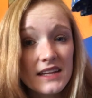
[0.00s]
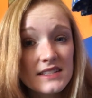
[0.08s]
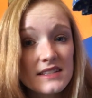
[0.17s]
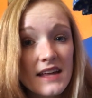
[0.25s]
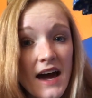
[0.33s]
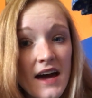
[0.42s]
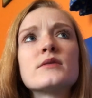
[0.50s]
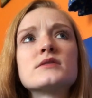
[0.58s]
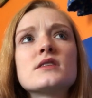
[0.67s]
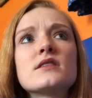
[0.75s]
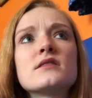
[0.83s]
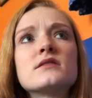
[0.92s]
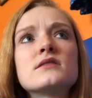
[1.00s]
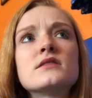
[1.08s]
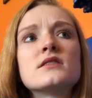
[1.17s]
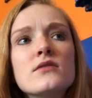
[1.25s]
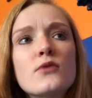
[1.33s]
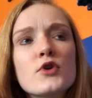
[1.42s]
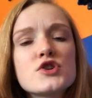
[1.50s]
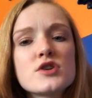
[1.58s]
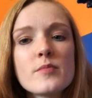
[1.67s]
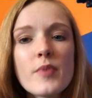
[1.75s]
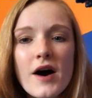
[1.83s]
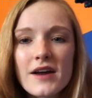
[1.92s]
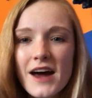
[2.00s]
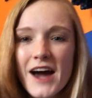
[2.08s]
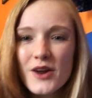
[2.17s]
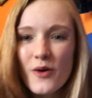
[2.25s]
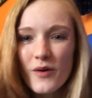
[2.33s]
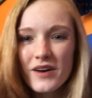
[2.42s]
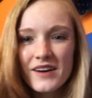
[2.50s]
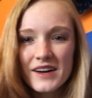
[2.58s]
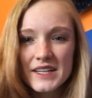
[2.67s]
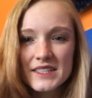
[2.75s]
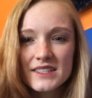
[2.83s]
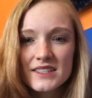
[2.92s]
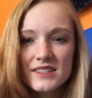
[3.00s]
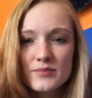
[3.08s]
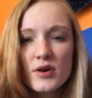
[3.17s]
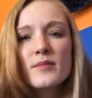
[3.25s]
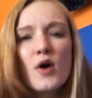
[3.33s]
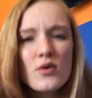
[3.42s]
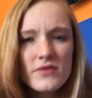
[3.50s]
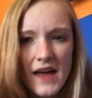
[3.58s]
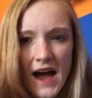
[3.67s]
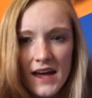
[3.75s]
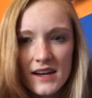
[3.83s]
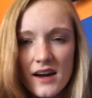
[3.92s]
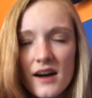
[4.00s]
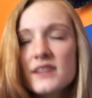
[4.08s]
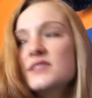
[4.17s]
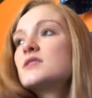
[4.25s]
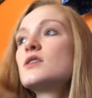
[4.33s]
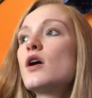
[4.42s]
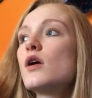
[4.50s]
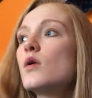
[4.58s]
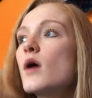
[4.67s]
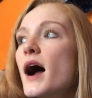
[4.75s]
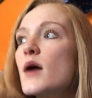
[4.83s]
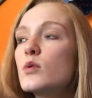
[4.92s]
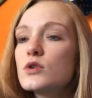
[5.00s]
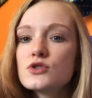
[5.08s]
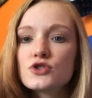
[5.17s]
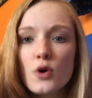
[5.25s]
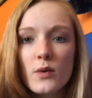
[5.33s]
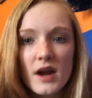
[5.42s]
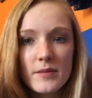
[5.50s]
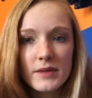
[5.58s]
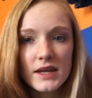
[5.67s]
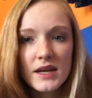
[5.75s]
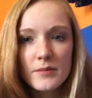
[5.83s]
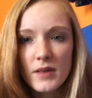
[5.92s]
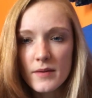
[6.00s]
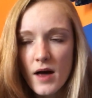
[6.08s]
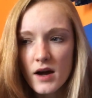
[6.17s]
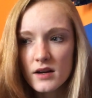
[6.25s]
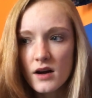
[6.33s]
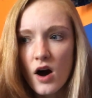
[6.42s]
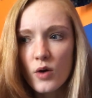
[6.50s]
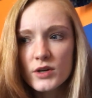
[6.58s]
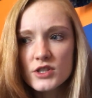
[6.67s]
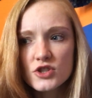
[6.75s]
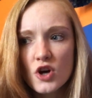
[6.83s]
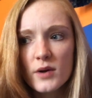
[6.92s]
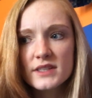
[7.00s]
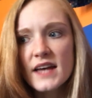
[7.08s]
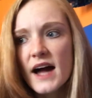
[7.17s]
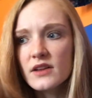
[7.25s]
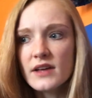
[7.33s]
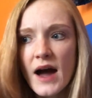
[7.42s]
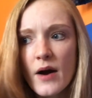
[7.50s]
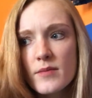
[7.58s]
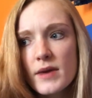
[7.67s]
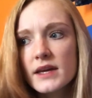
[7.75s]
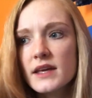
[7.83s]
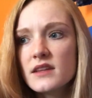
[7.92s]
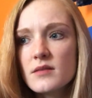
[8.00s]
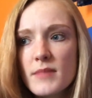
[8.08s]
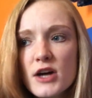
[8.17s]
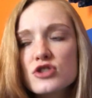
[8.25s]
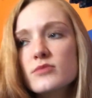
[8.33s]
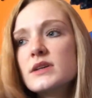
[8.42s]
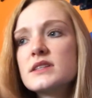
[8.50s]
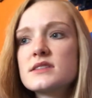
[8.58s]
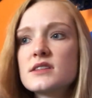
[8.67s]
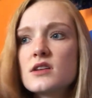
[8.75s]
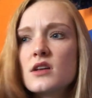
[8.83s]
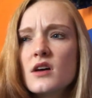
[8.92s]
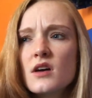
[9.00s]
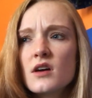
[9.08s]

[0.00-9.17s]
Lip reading: into that. That was a unfortunate pun. I don't want to promote that. So I will show what I'm eating, but I'm not going to always show exactly how I make it and the measurements and